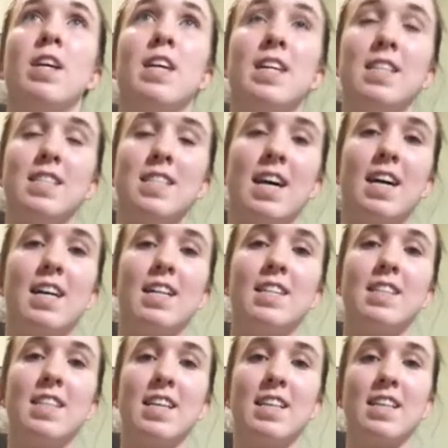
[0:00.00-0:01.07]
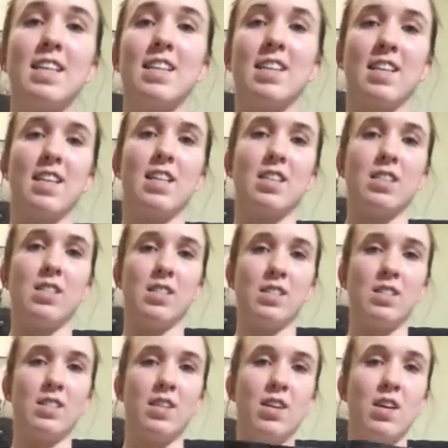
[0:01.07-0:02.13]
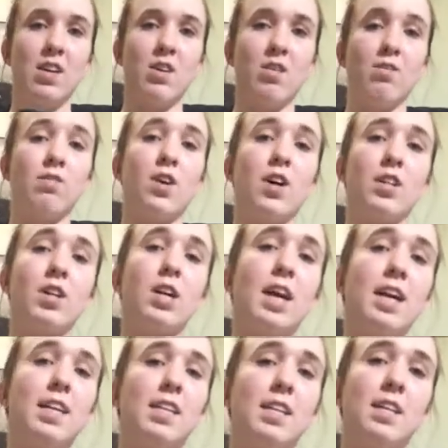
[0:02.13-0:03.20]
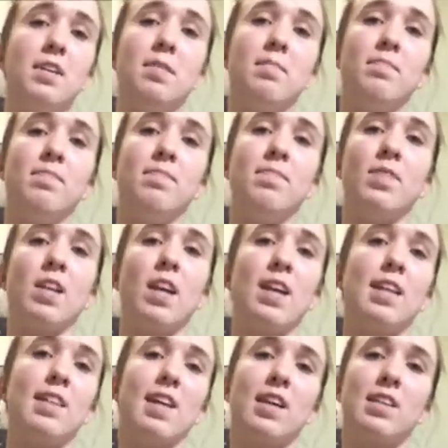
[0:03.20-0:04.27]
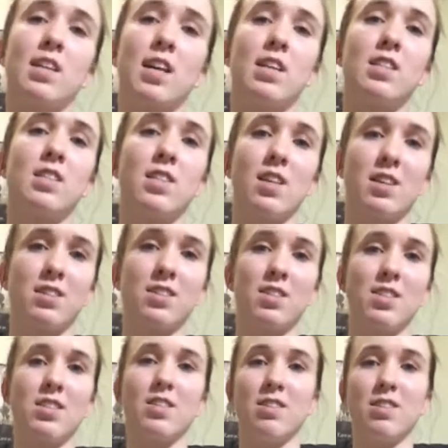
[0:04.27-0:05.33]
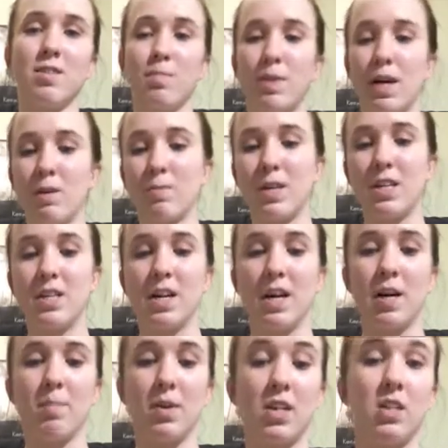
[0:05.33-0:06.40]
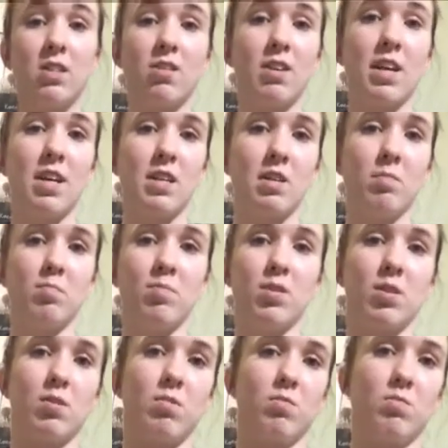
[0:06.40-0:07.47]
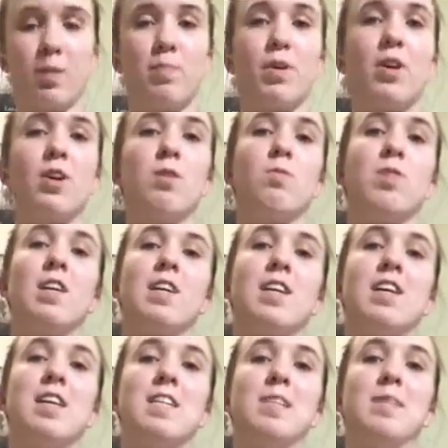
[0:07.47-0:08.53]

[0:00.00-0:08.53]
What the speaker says: he died thinking his father hated him, and that kind of sucks. Bad way to die, but I still hate him, so. The part where,